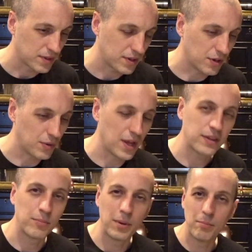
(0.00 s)
you know,
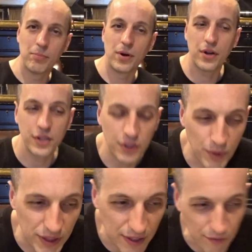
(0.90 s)
not to bombard you
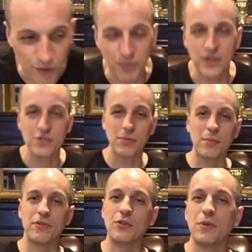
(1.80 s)
with information, but
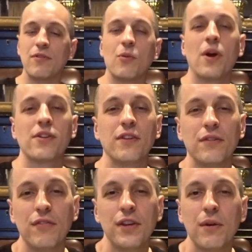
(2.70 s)
I'm assuming if you're watching
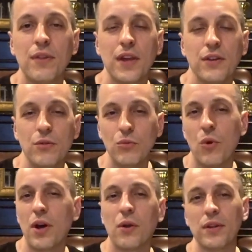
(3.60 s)
this video that you
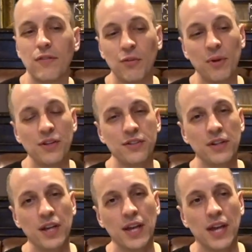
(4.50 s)
want all the
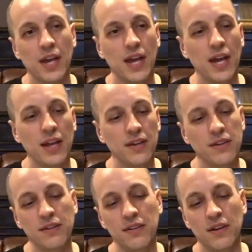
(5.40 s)
information.
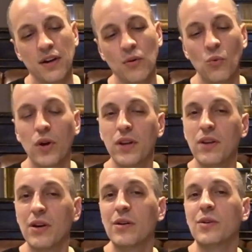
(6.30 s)
And uh,
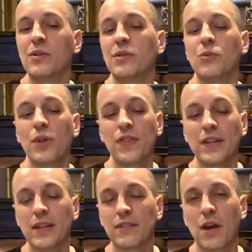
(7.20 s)
one one
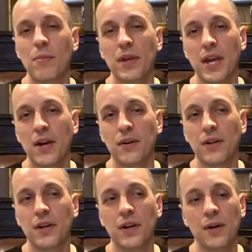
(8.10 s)
thing that's coming
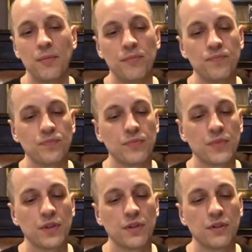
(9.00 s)
out, um,
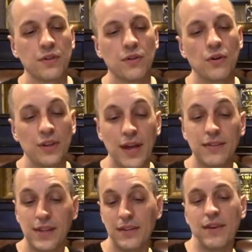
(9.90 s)
or
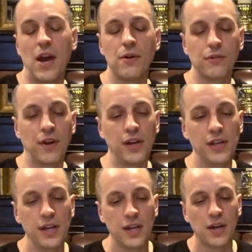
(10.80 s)
that that's out
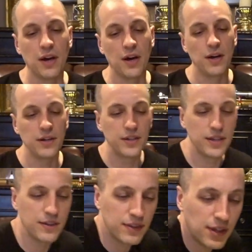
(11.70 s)
already, uh,
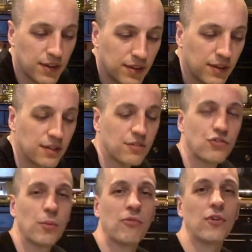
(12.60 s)
in, in this
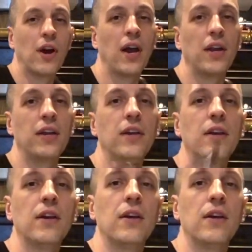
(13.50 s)
strip variety.